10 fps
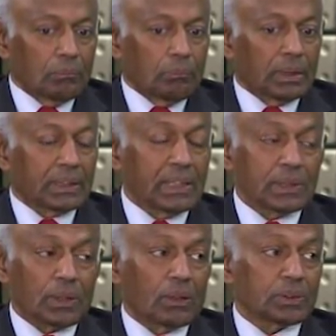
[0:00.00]
but
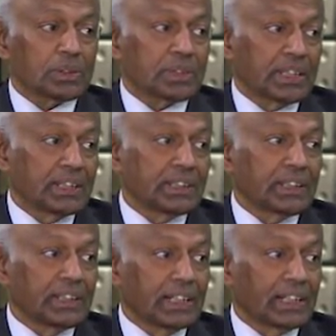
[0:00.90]
things are also
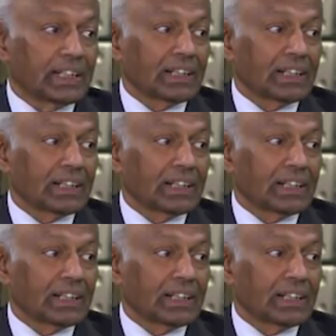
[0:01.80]
changing there.